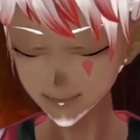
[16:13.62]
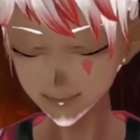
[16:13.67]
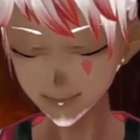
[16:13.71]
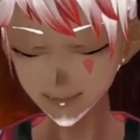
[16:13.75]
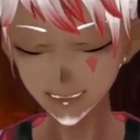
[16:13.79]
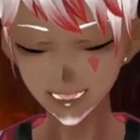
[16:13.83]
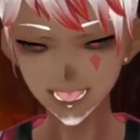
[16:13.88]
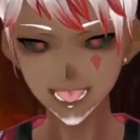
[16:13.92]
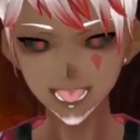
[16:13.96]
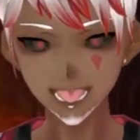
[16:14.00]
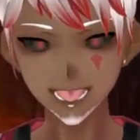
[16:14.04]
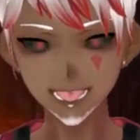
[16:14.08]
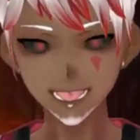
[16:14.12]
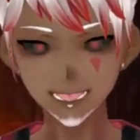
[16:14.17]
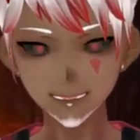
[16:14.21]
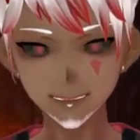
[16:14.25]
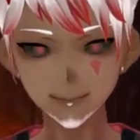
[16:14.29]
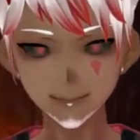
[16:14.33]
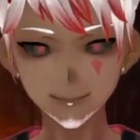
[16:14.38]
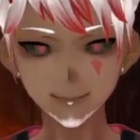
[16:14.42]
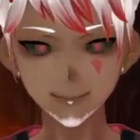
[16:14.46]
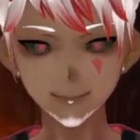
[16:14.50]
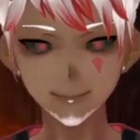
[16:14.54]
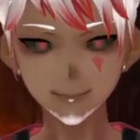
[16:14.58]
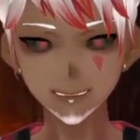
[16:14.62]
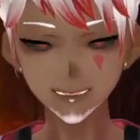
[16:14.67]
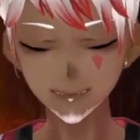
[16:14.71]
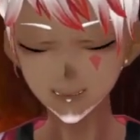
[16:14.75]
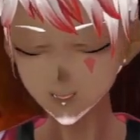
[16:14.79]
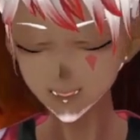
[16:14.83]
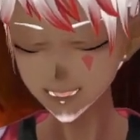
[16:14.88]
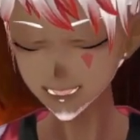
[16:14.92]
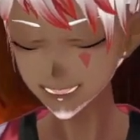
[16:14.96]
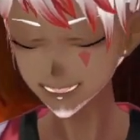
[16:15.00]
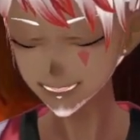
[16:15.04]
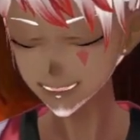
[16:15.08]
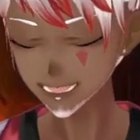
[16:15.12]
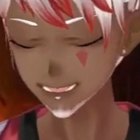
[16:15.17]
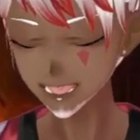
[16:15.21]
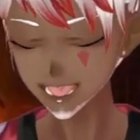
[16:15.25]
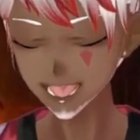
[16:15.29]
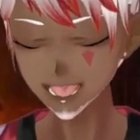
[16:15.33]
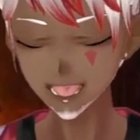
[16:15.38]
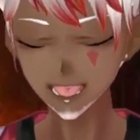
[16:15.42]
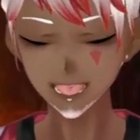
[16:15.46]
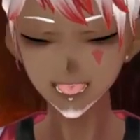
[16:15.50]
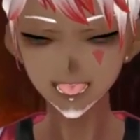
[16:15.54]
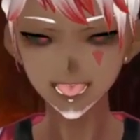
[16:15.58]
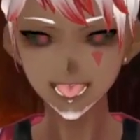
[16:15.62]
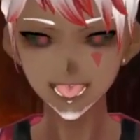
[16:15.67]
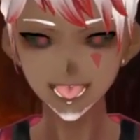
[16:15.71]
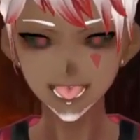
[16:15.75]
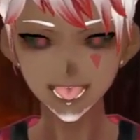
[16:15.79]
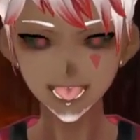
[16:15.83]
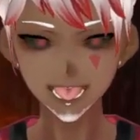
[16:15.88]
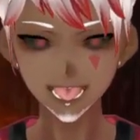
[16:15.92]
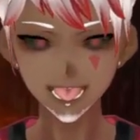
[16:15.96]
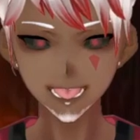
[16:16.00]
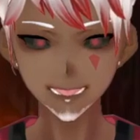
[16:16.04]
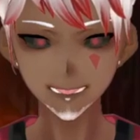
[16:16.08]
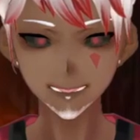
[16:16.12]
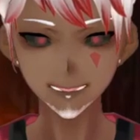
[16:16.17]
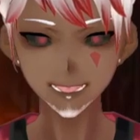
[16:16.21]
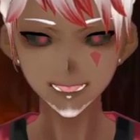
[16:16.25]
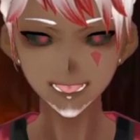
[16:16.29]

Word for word: I put it out of my mind